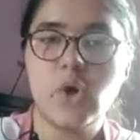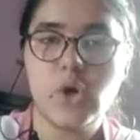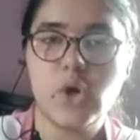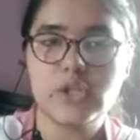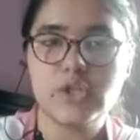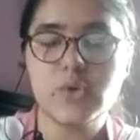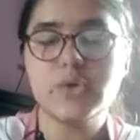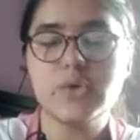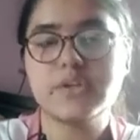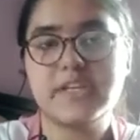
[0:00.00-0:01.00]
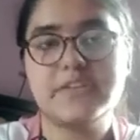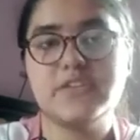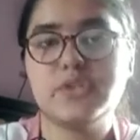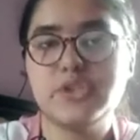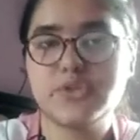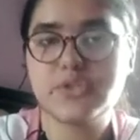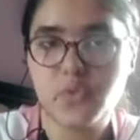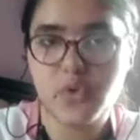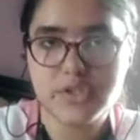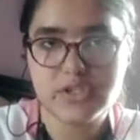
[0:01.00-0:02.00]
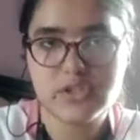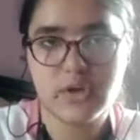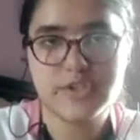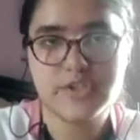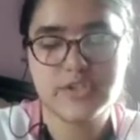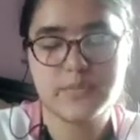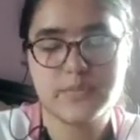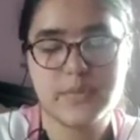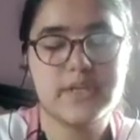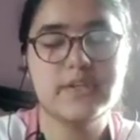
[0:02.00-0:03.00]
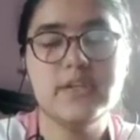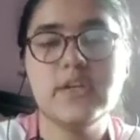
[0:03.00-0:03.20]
Although Green Revolution was launched by her